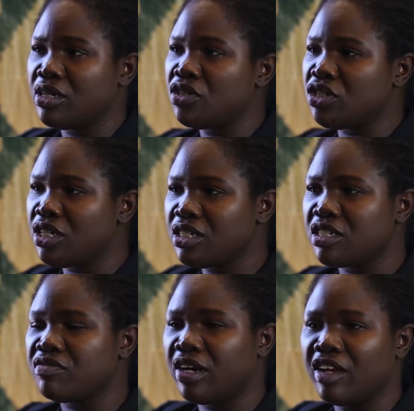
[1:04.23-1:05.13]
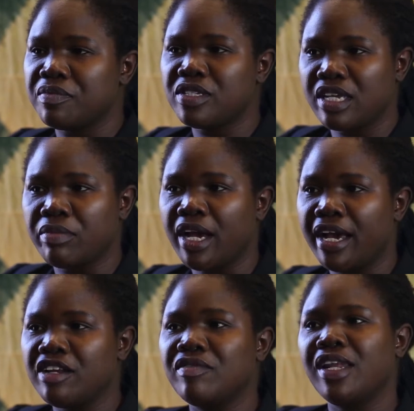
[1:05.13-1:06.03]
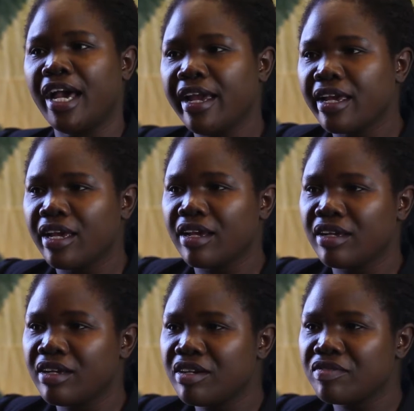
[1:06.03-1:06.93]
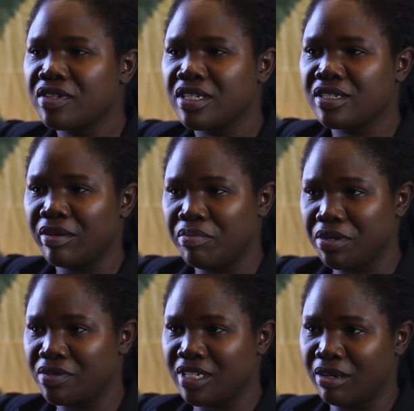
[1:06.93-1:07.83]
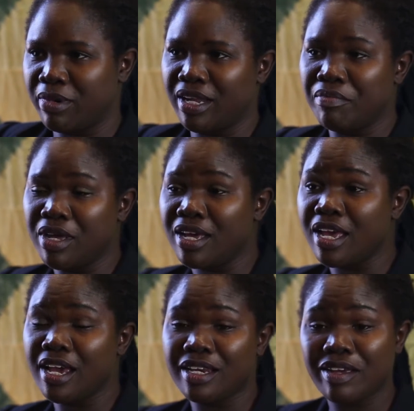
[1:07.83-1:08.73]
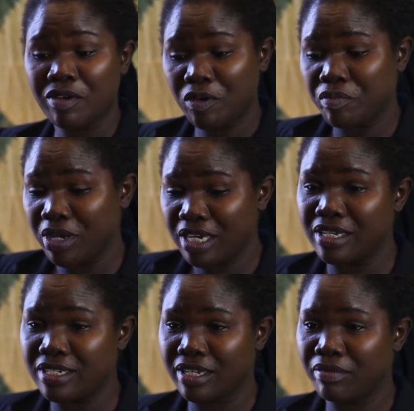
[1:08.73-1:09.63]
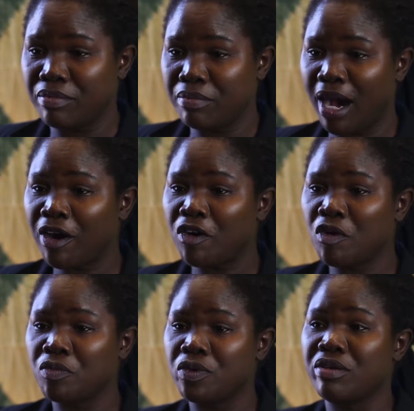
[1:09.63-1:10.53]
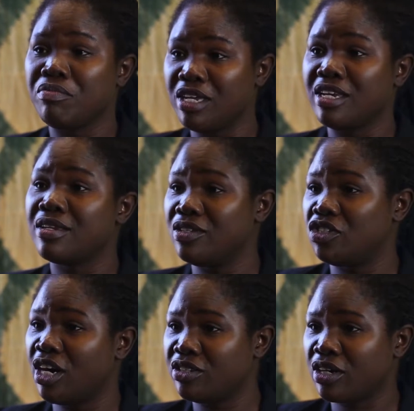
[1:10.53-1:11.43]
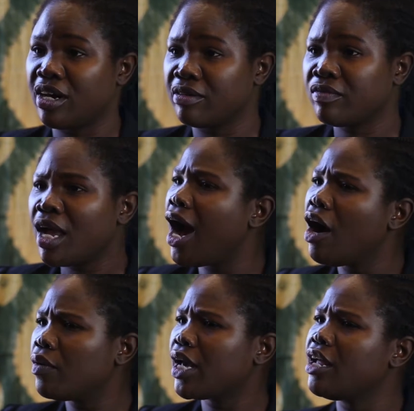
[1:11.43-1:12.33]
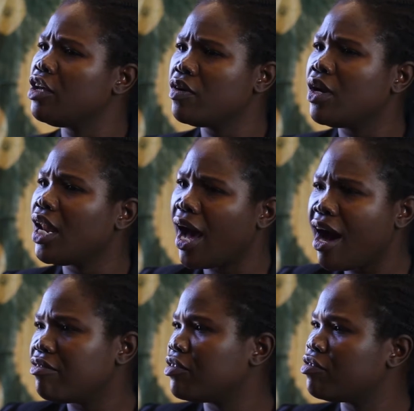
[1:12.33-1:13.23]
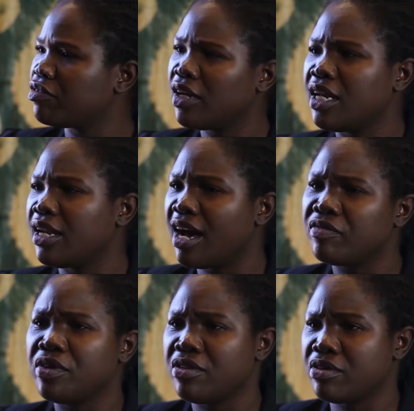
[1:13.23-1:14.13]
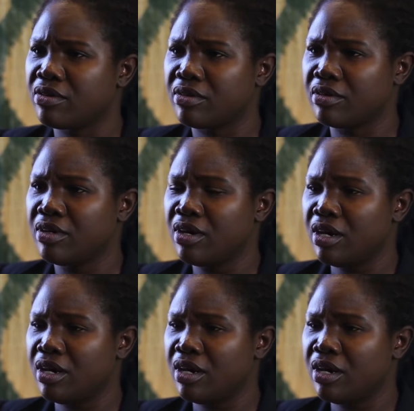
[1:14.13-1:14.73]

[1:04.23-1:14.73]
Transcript: she developed some kind of liking for this abuser. But again, the community back home would immediately judge her. How can you love or fall in love with your,